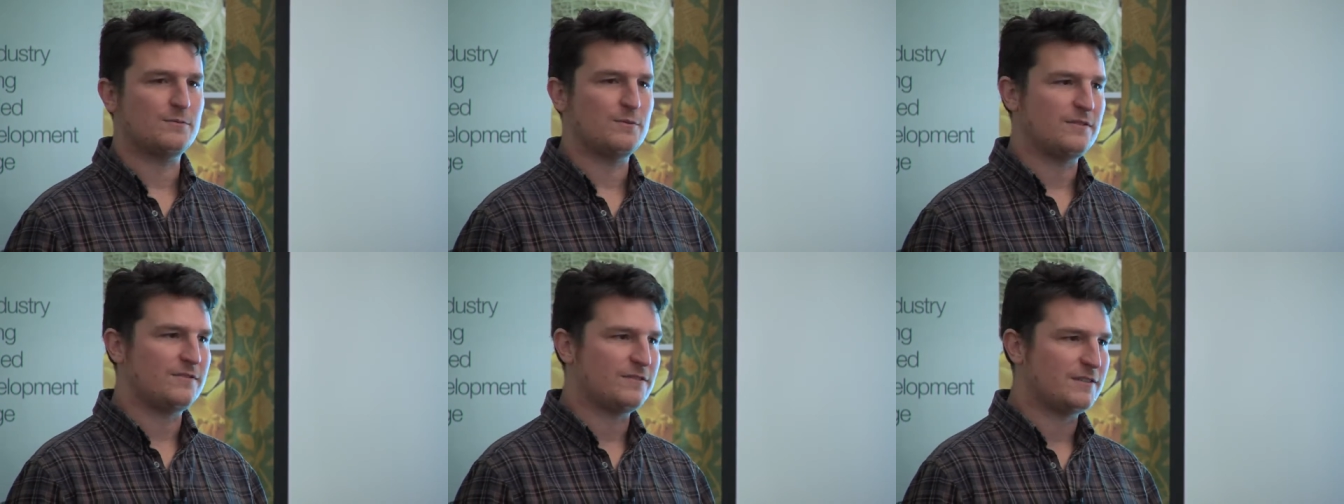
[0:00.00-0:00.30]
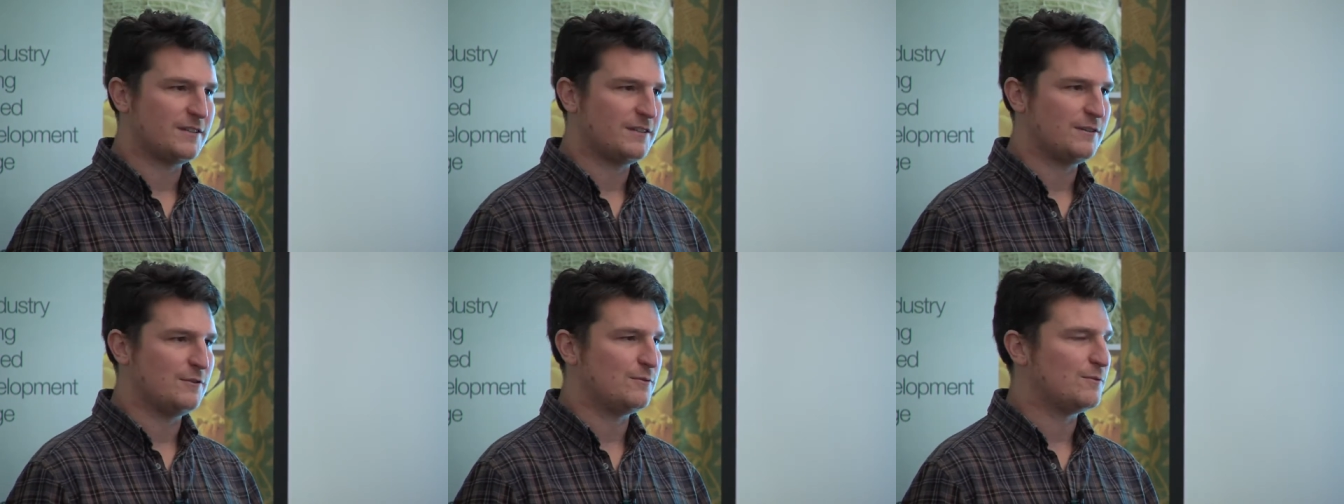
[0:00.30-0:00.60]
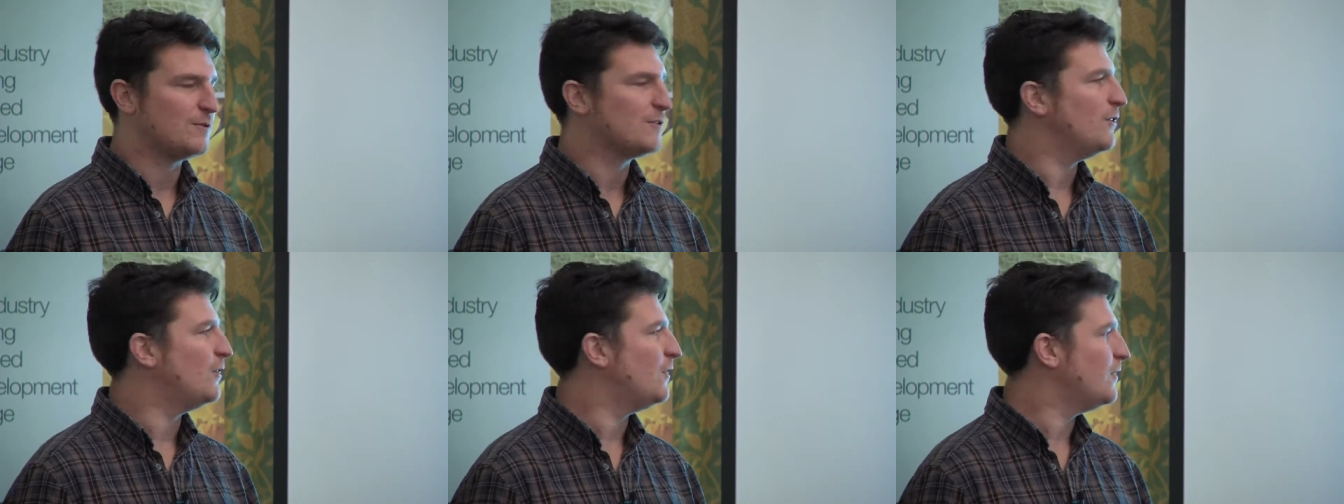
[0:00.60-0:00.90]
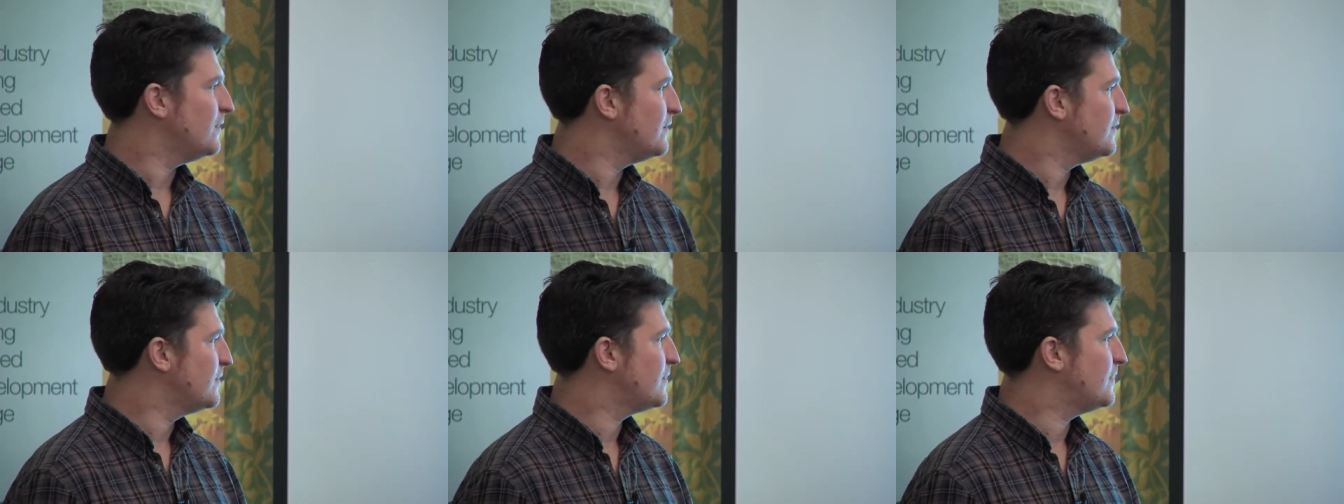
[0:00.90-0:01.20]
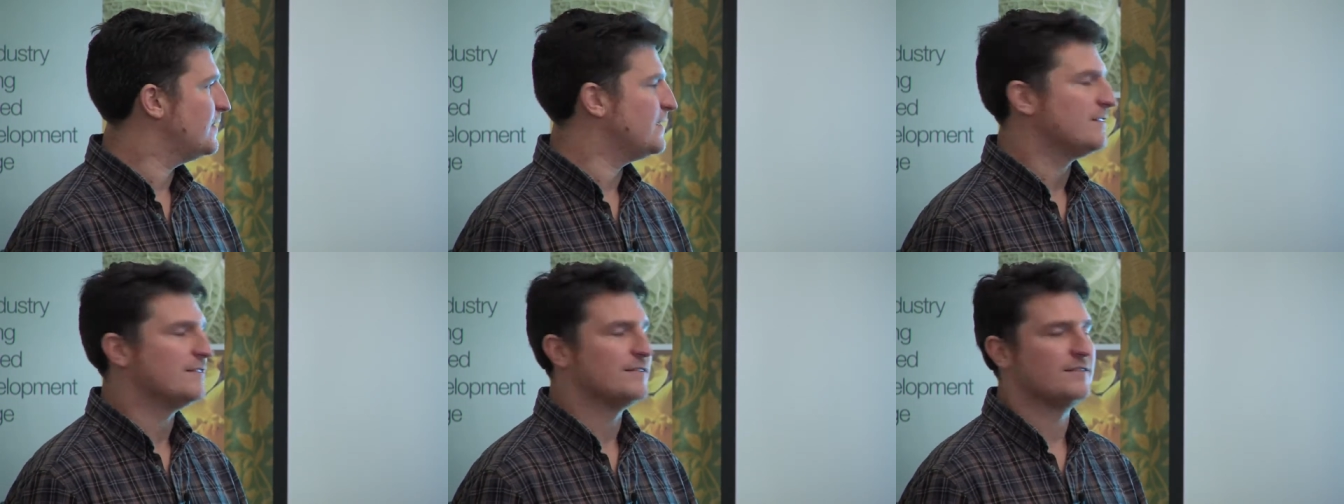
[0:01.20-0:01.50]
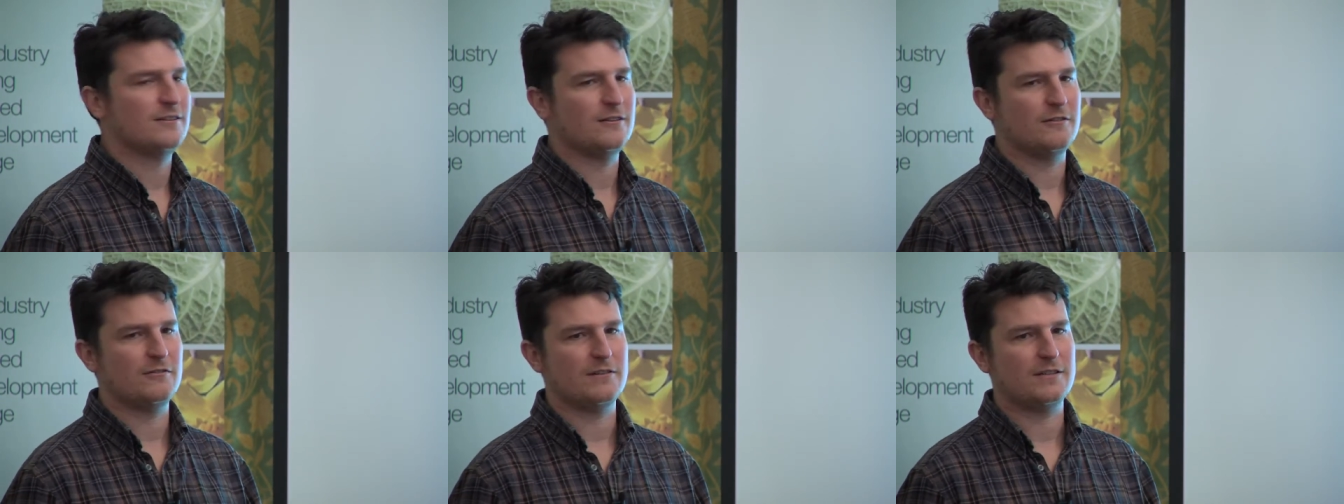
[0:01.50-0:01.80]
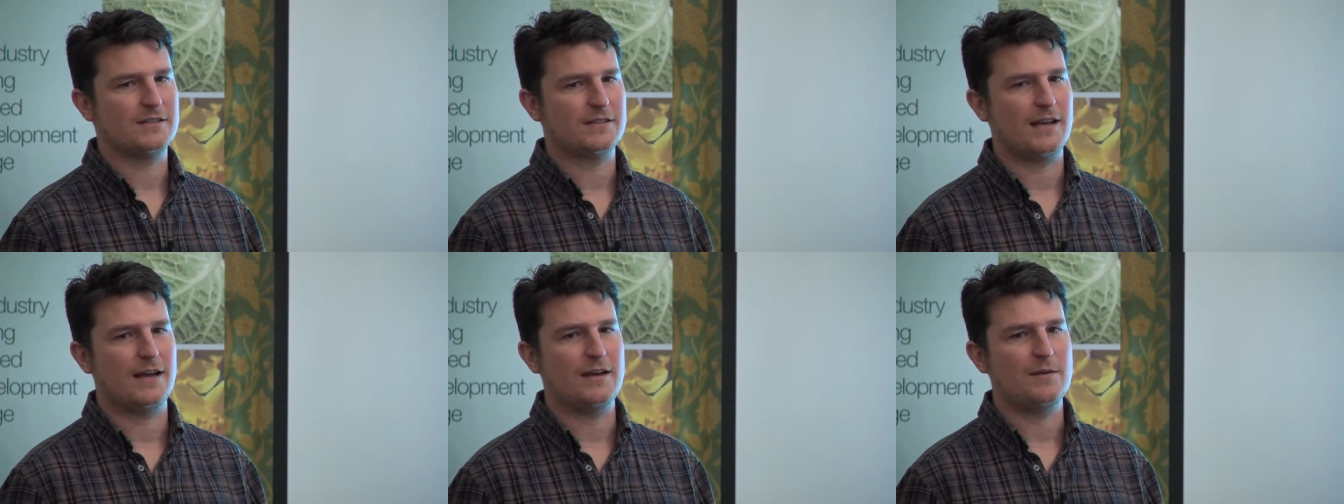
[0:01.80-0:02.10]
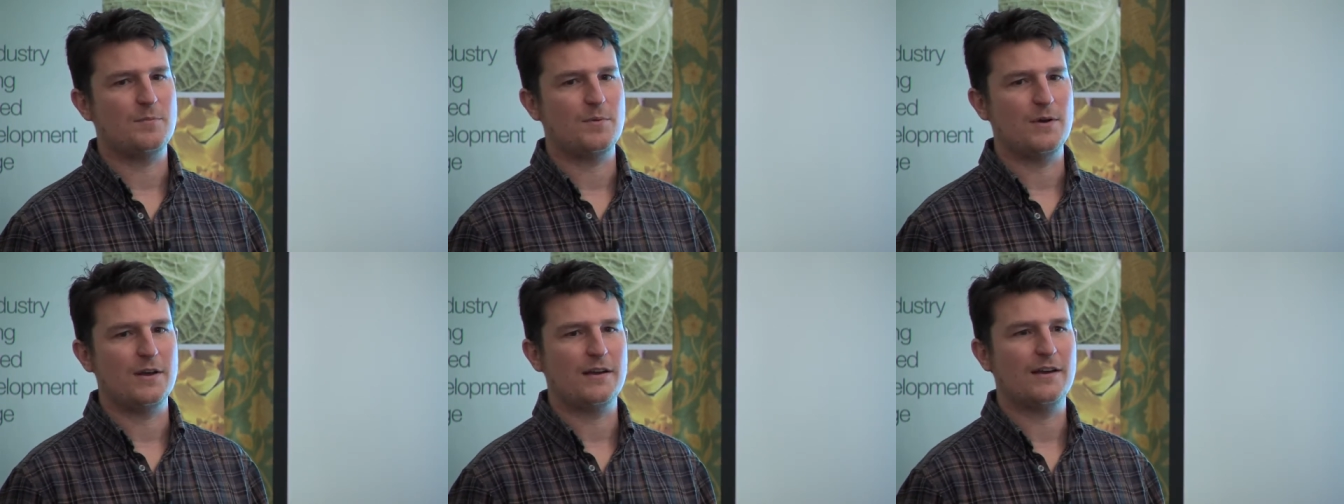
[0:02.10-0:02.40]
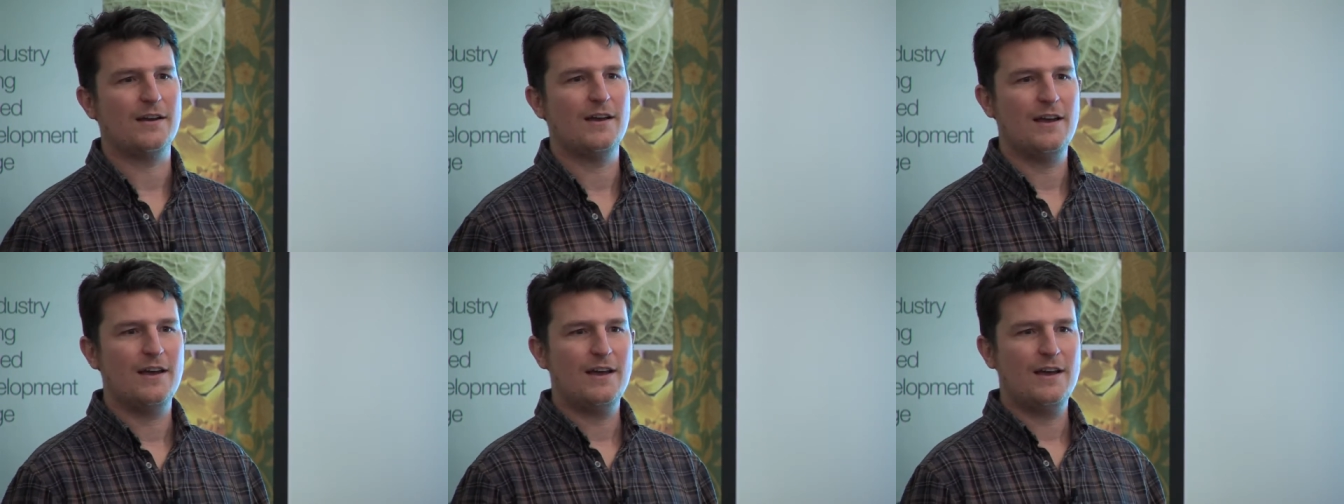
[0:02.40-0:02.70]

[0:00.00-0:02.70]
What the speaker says: we've still got things that are escaping.